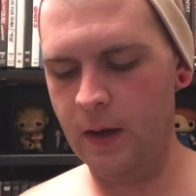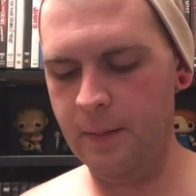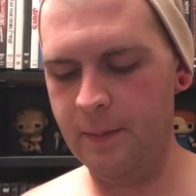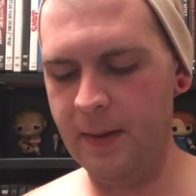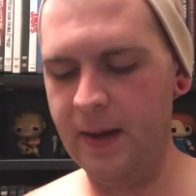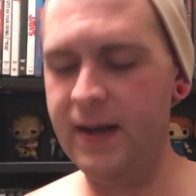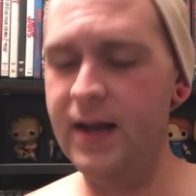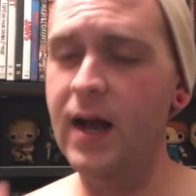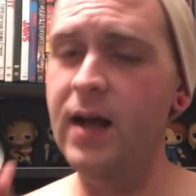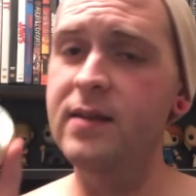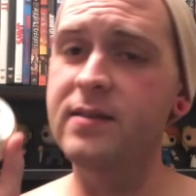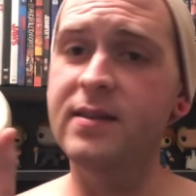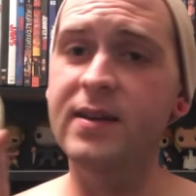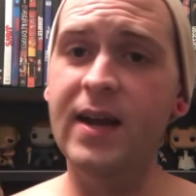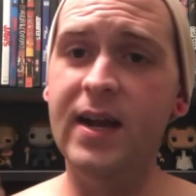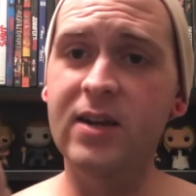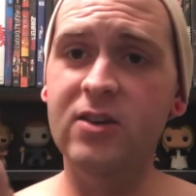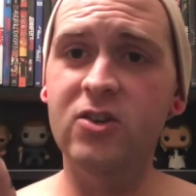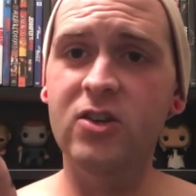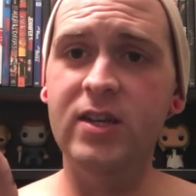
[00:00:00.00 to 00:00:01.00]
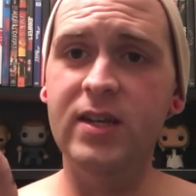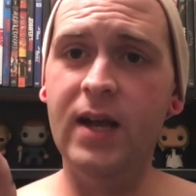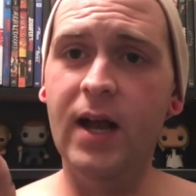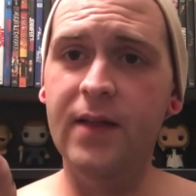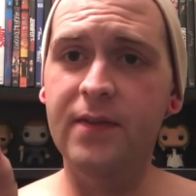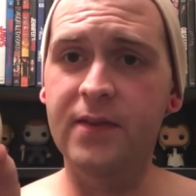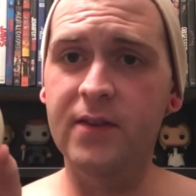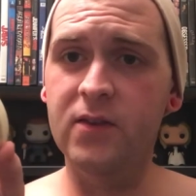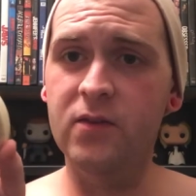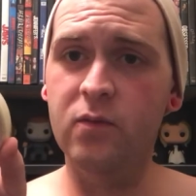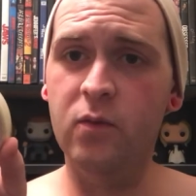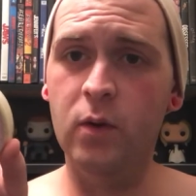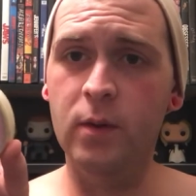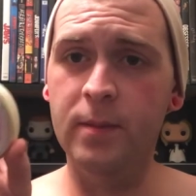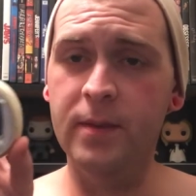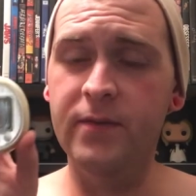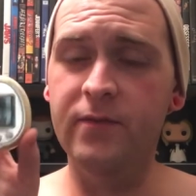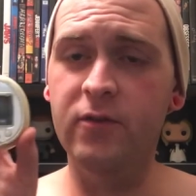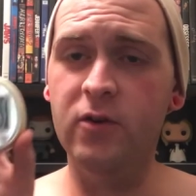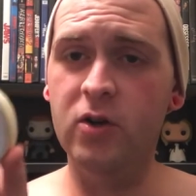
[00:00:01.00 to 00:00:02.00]
my cousin actually got this for
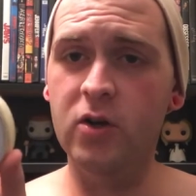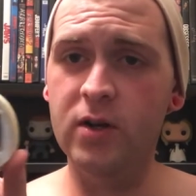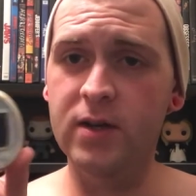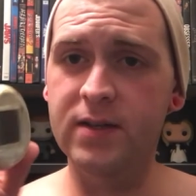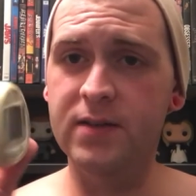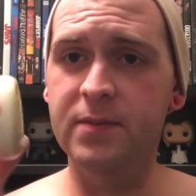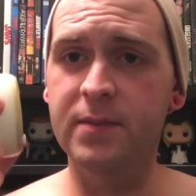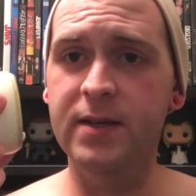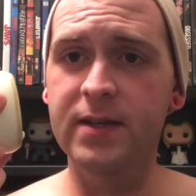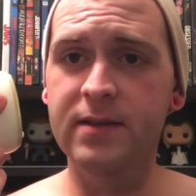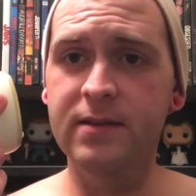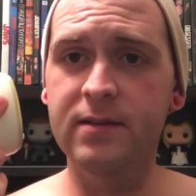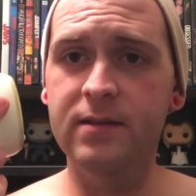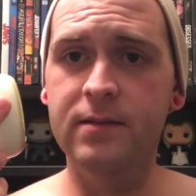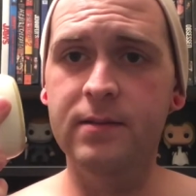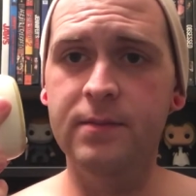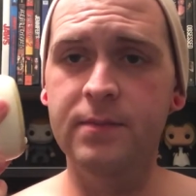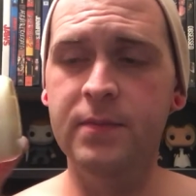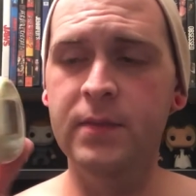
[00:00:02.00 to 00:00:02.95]
me for Christmas,